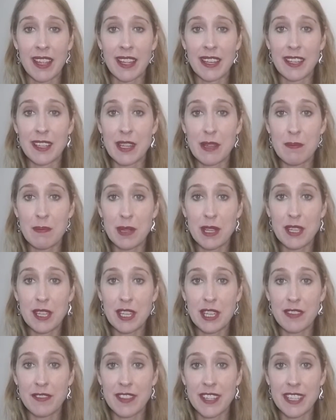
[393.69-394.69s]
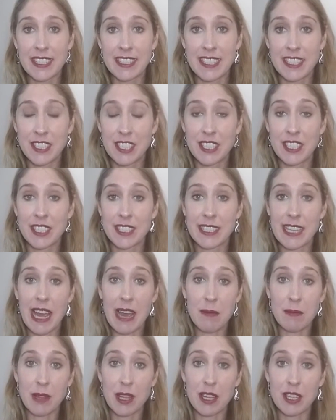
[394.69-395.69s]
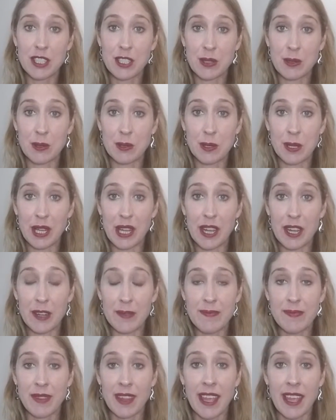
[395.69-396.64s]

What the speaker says: Now the beauty of this is you just upload your audio